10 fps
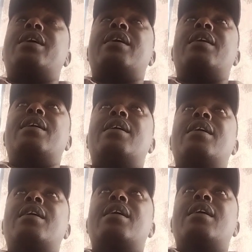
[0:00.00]

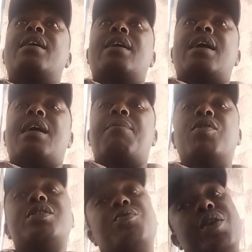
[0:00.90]

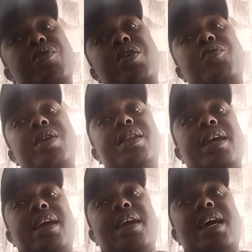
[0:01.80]
when you are doing